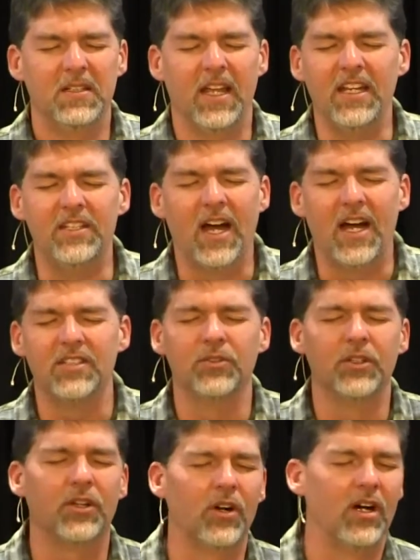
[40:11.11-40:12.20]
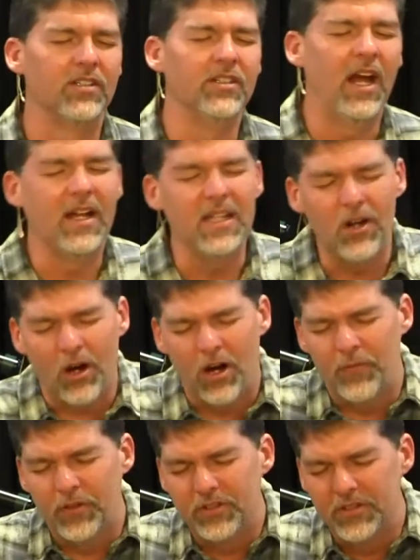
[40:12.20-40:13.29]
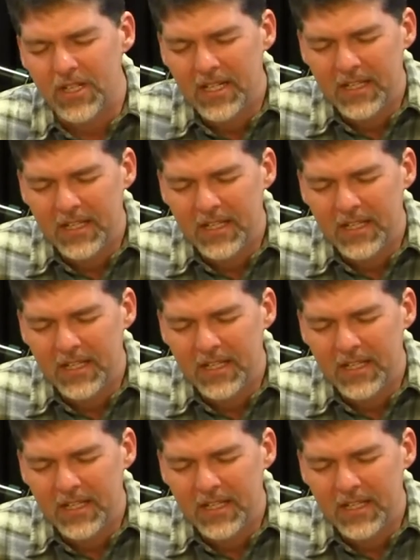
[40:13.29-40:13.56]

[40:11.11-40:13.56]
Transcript: That he dies on the cross and now he offers